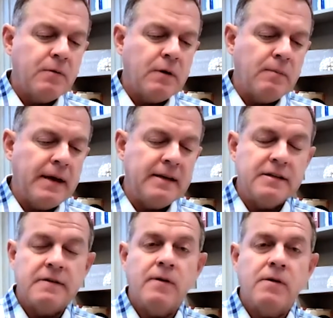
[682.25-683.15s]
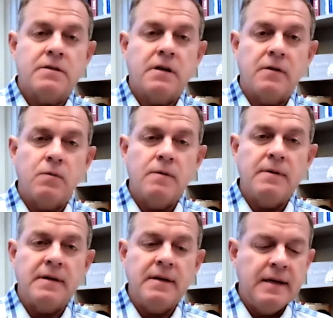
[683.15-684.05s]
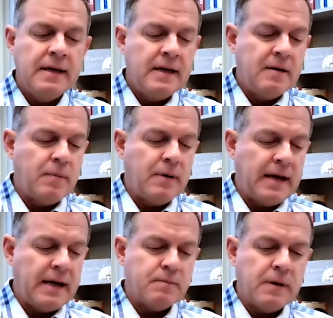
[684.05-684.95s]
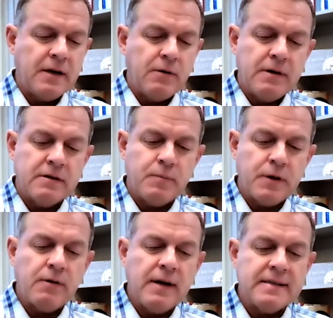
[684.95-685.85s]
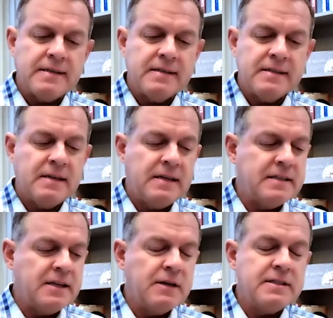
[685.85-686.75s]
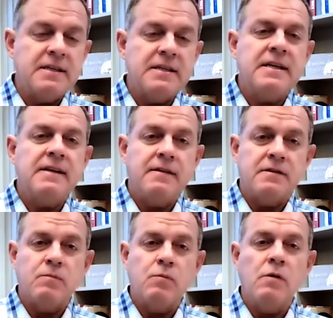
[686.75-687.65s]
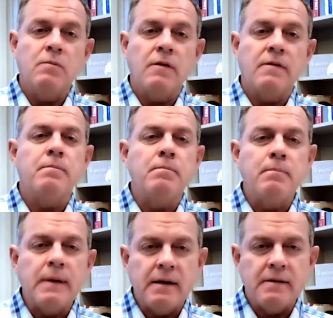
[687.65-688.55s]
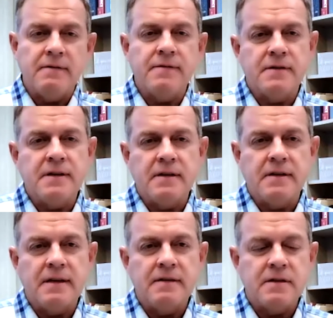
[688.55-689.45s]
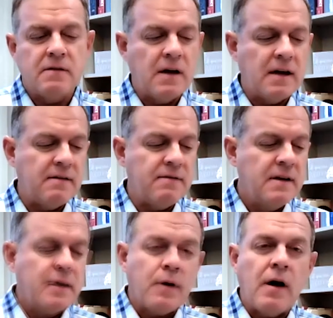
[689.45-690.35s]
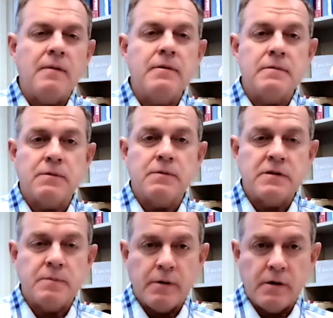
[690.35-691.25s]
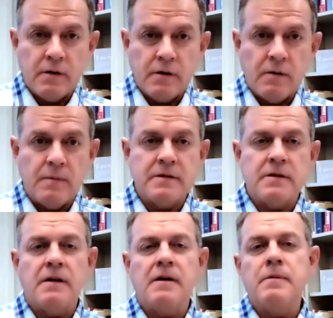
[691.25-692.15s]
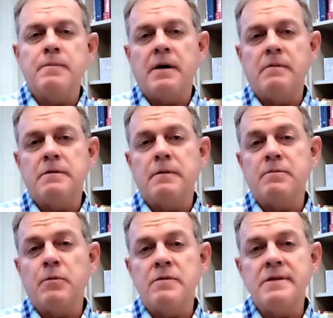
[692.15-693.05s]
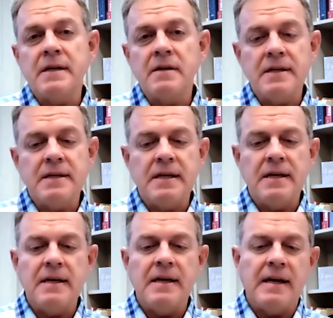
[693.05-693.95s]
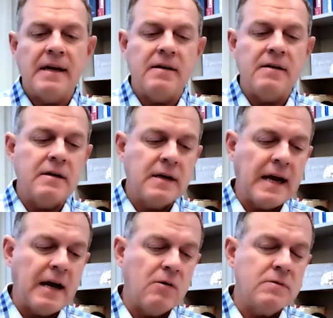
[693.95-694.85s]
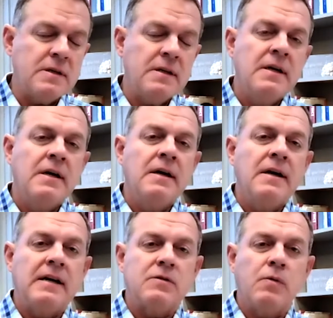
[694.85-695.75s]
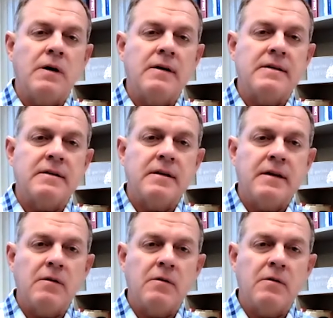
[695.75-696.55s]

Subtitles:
we mainly just focused on the women. But as my career has progressed, it's interesting to see that there's more and more male infertility. There's a lot of problems with sperm. There's a lot of problems with motility and count, as well as,